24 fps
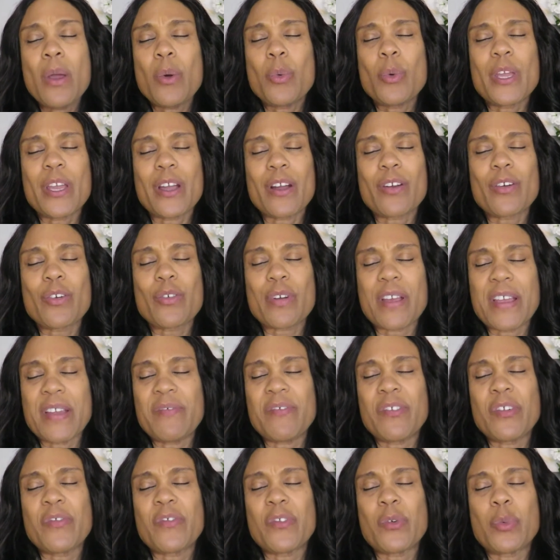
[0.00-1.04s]
We are
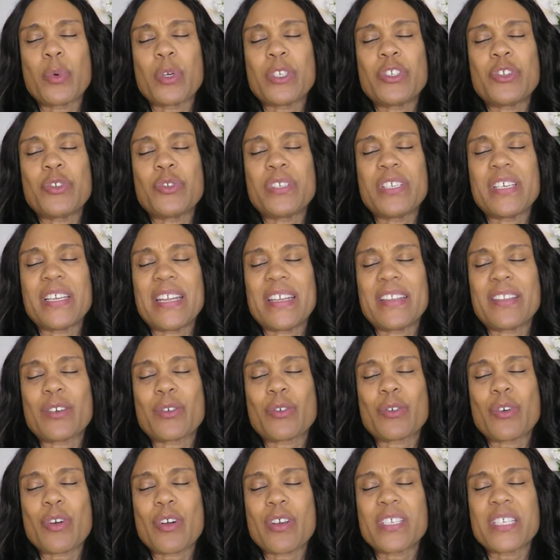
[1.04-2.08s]
grateful for what you did at the
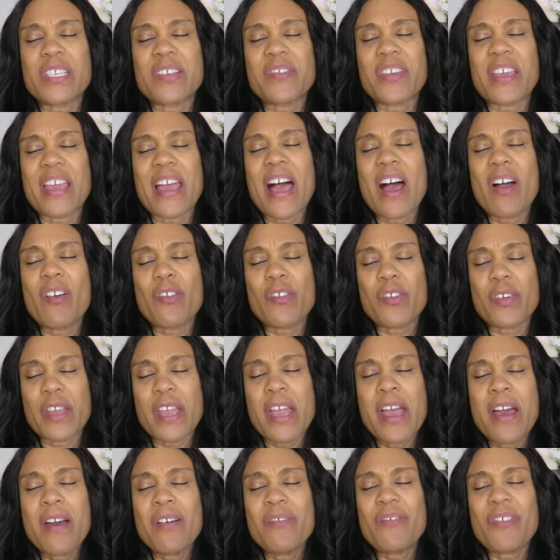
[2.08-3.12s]
cross of
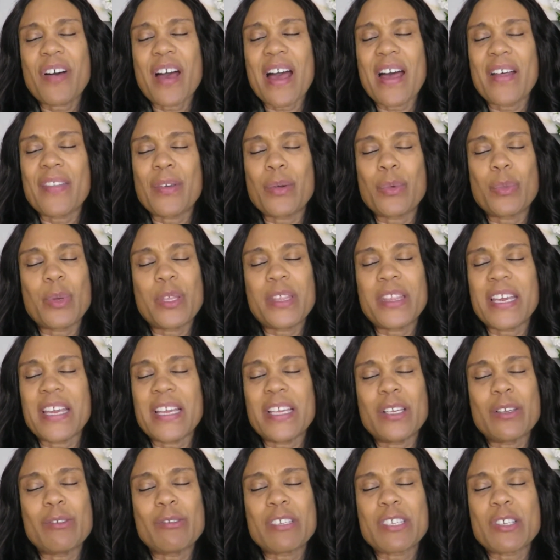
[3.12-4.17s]
Calvary. Father, we
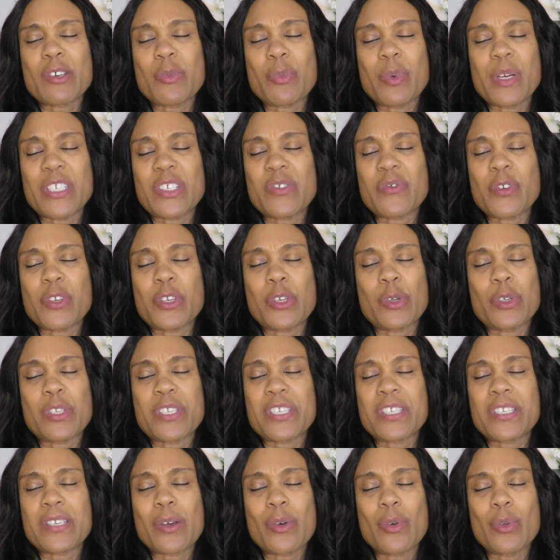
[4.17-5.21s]
thank you so much for your
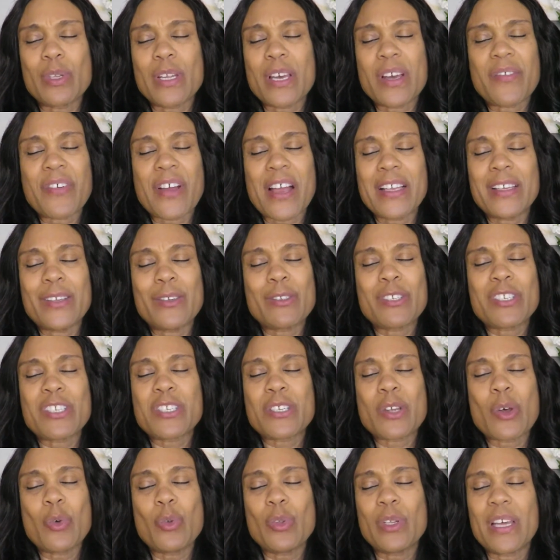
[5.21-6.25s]
so love, how you
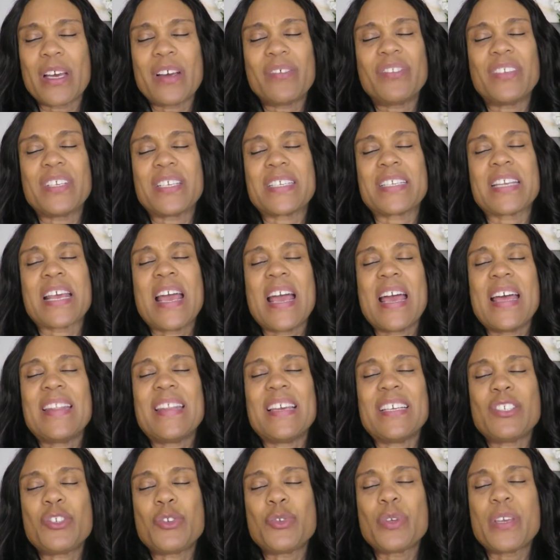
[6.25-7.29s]
so loved us
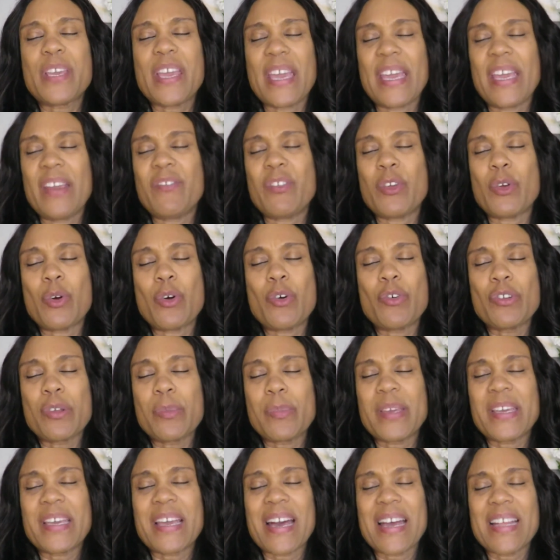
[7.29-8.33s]
that you gave your only
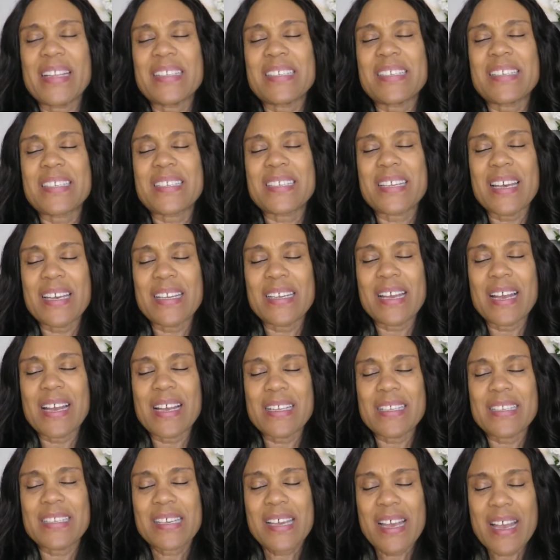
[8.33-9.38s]
begotten Son
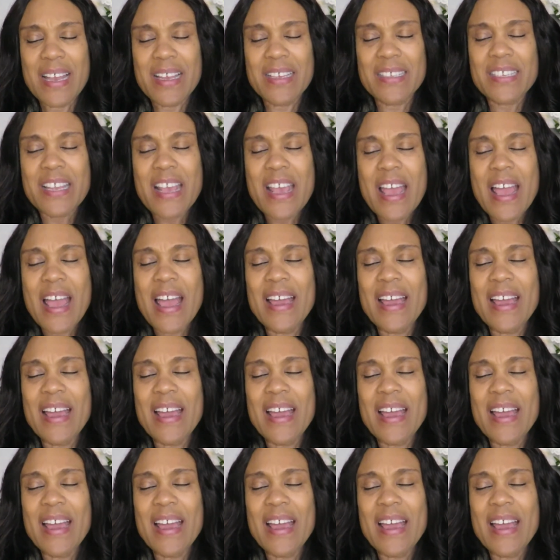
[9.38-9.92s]
unto us.